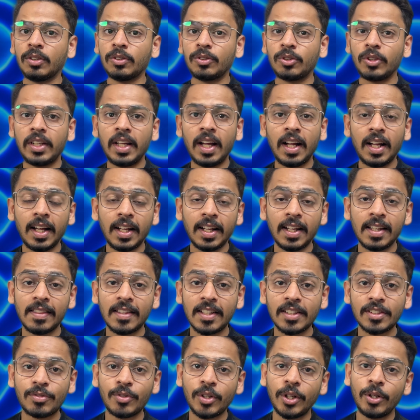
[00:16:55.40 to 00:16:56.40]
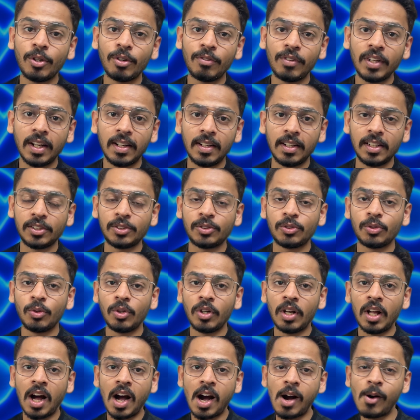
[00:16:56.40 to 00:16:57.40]
yeah, in this video, we
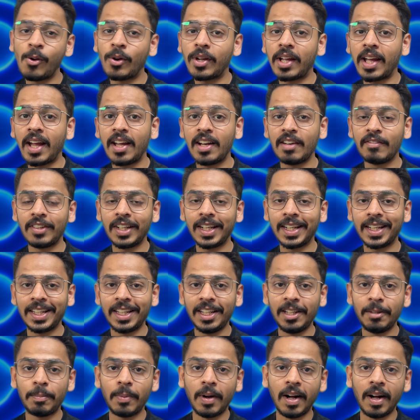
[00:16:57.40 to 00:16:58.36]
understood how can we keep